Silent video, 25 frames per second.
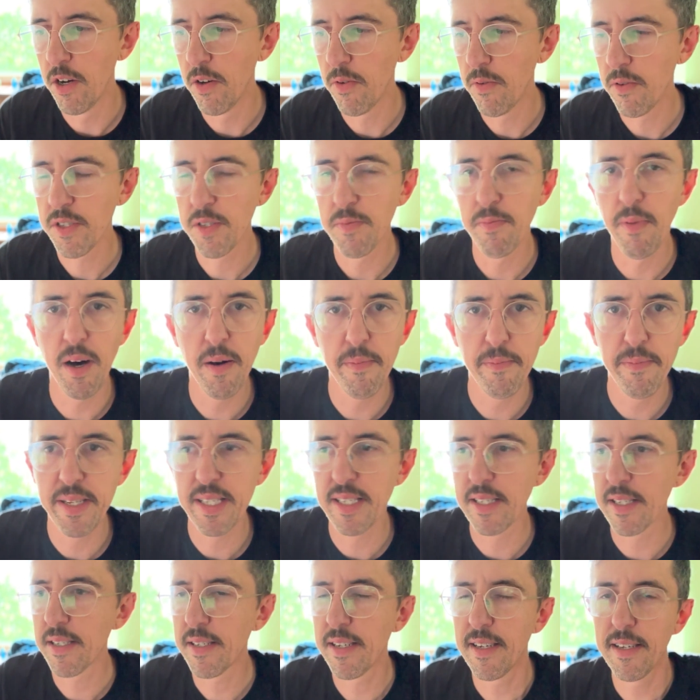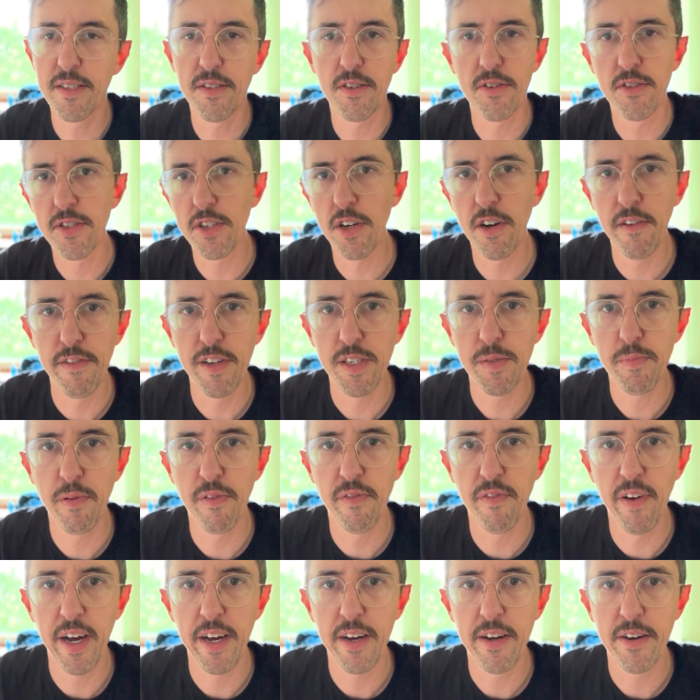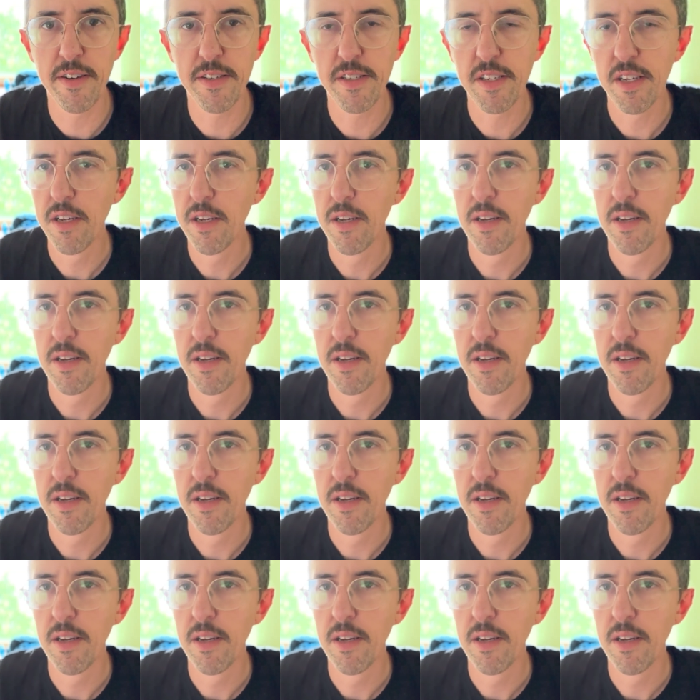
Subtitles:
small businesses or service providers?